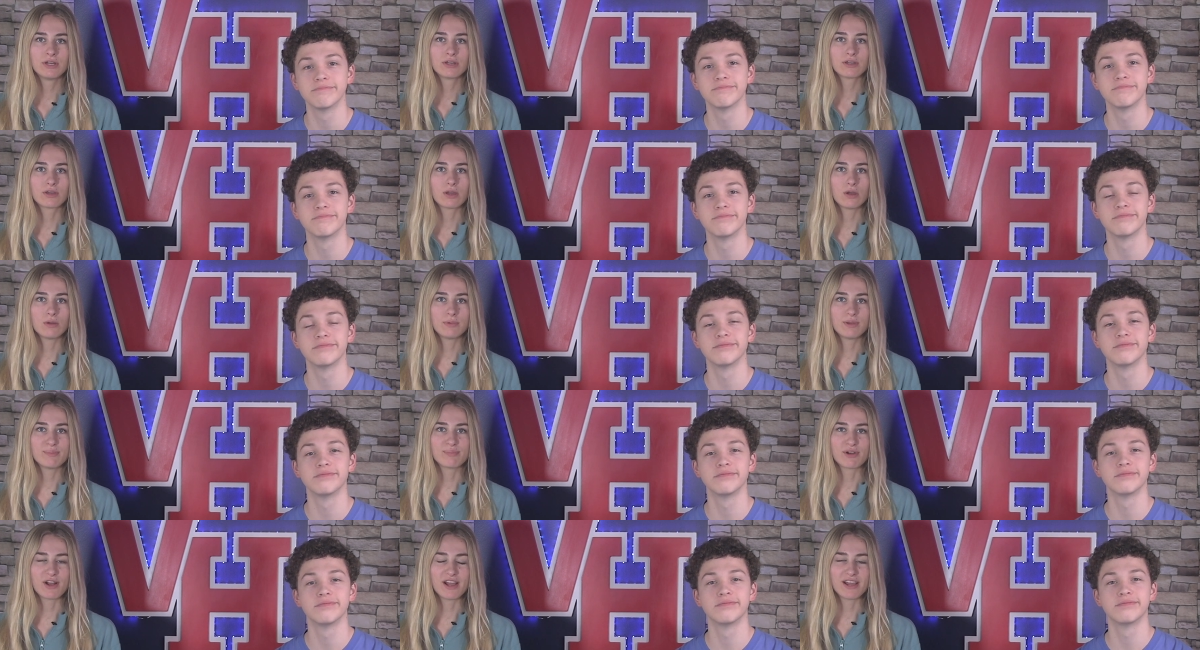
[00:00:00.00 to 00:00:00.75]

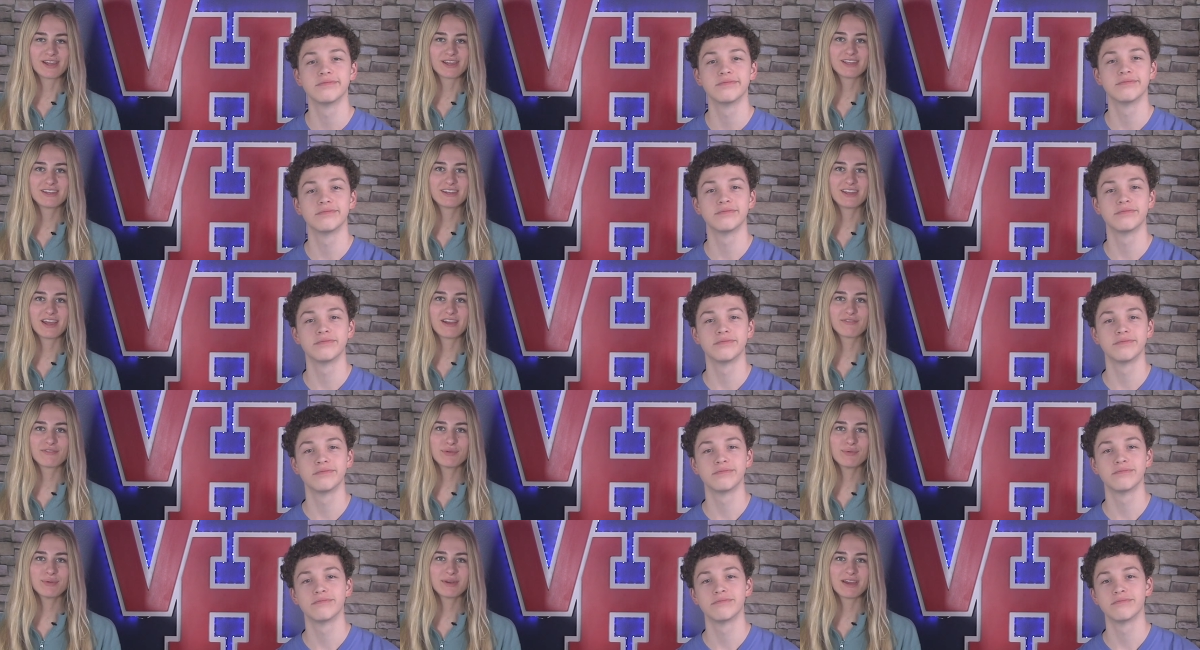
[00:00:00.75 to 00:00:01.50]
Speaker 1: Kobe Bryant.
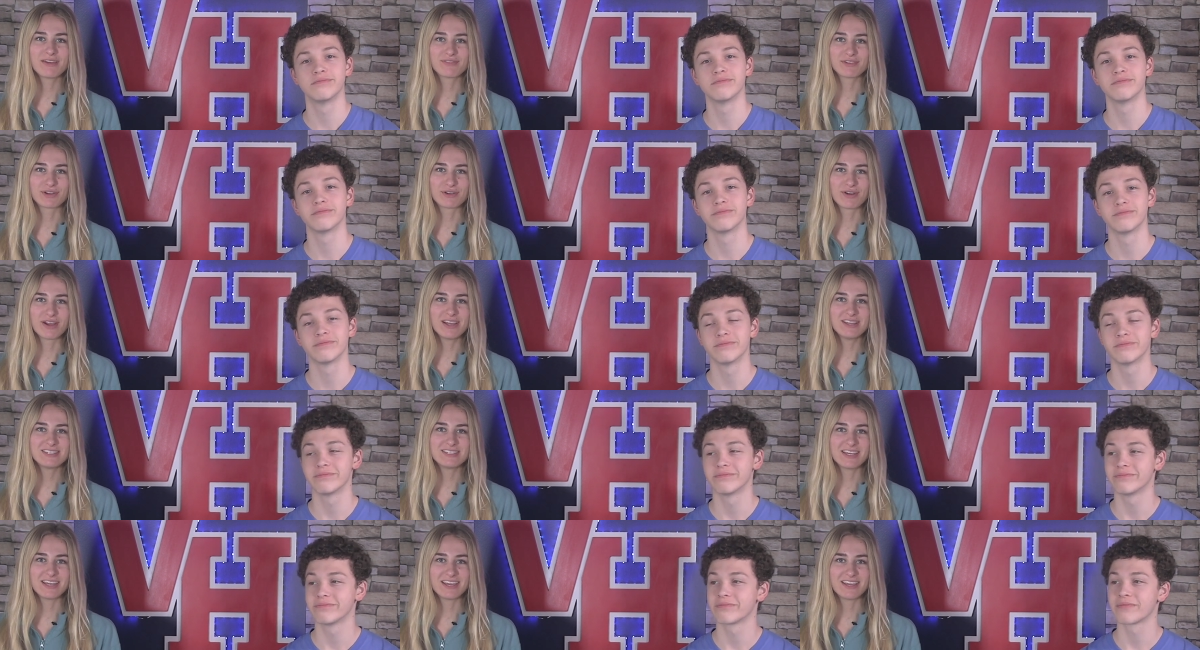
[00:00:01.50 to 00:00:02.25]
Everyone have a
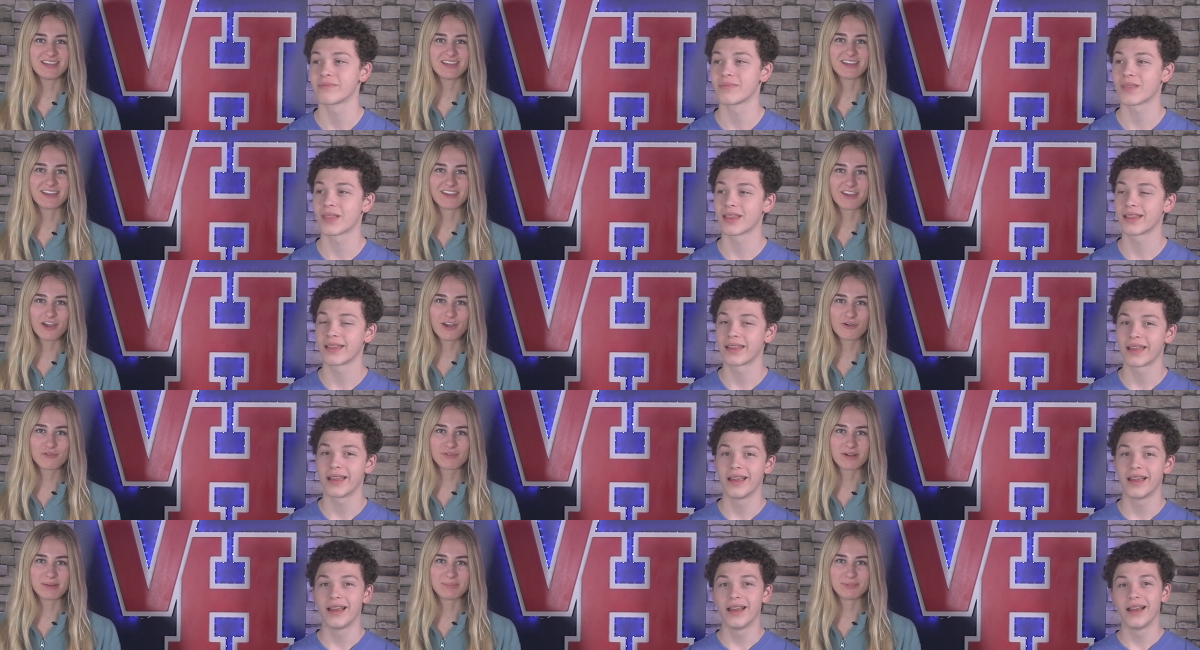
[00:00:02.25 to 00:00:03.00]
great day and
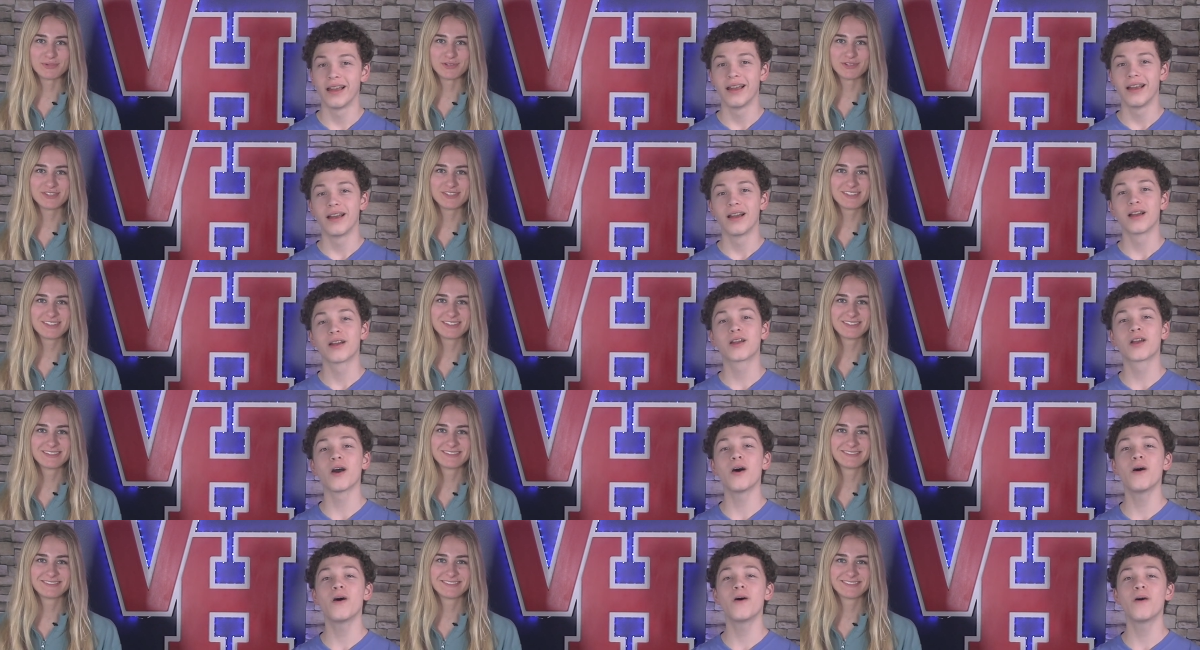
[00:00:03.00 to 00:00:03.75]
go, Rebels.
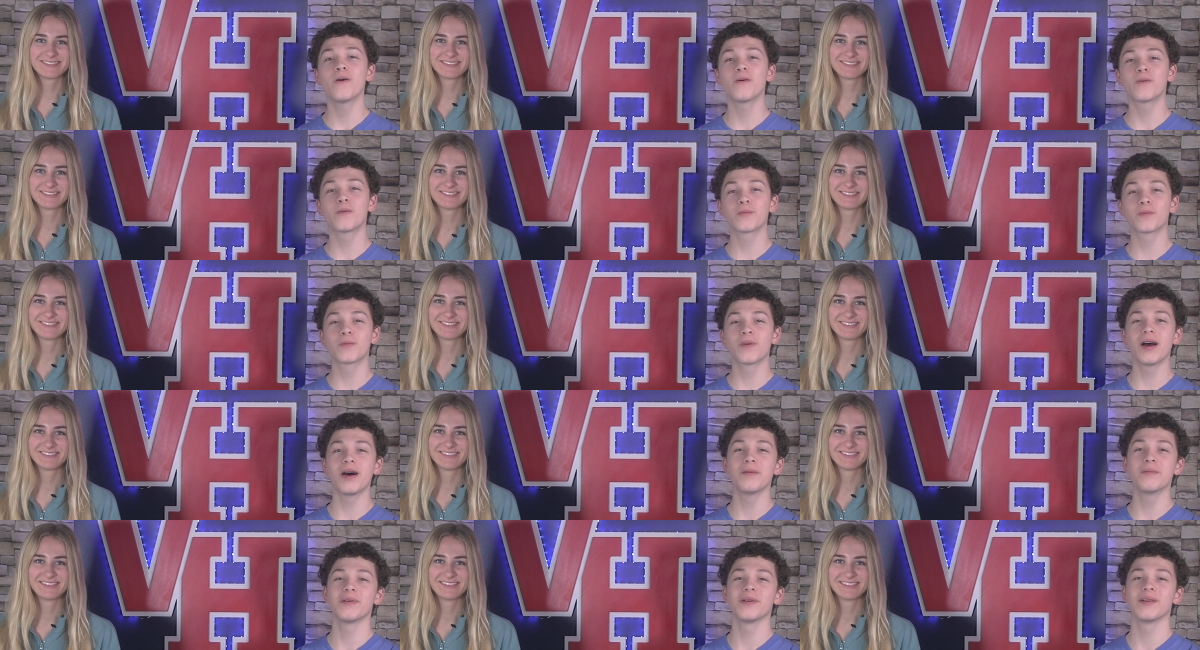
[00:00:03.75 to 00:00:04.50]
Go, go
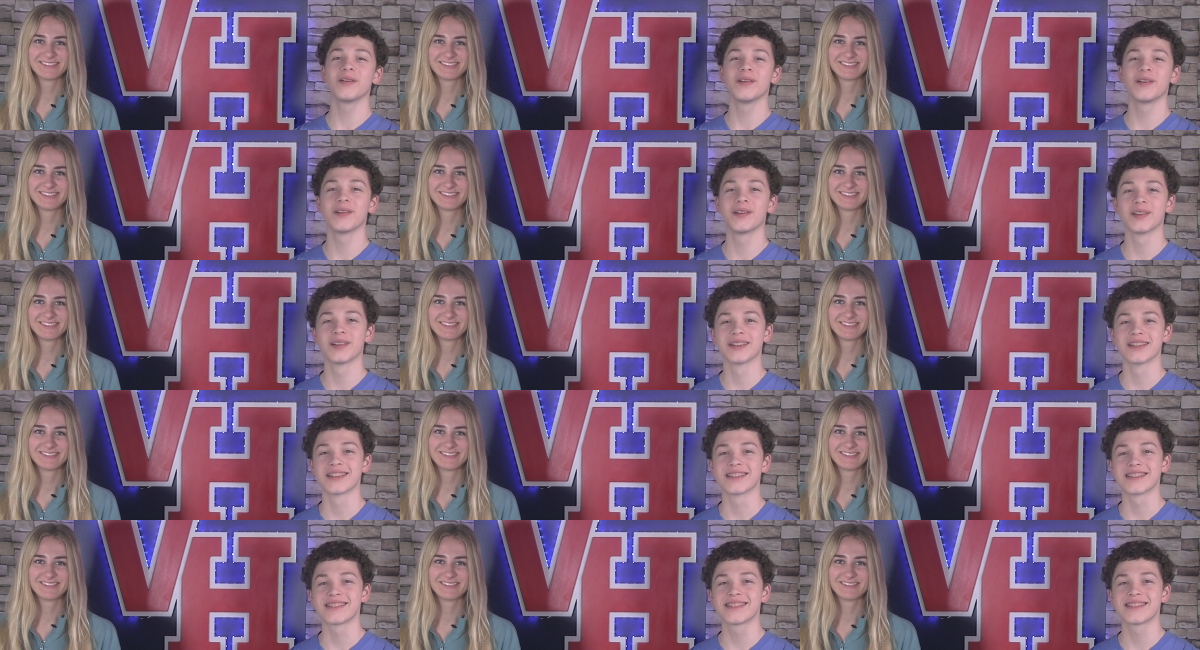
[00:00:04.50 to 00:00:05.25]

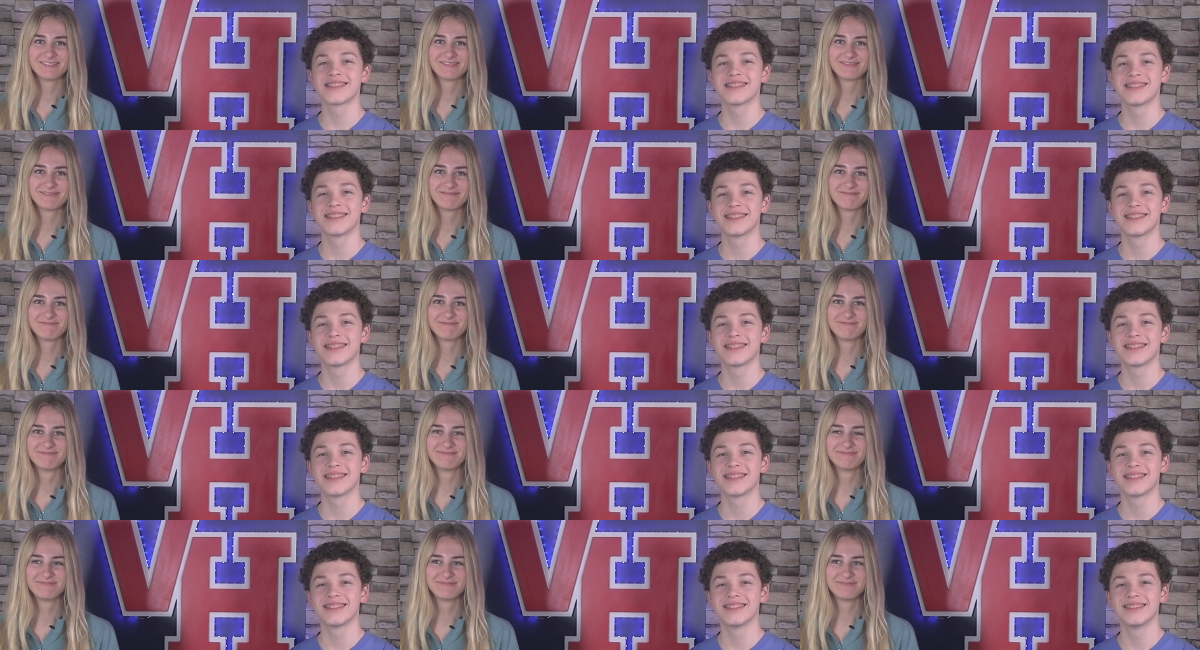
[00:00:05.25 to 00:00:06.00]
Rebels!
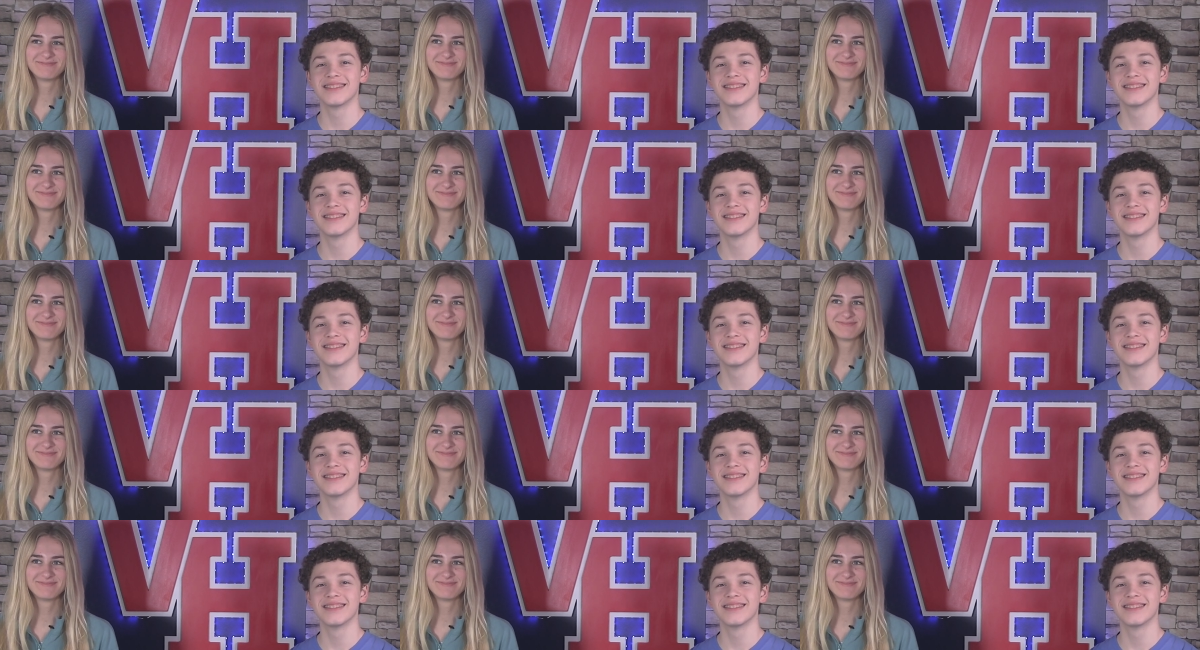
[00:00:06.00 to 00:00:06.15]
Rebels!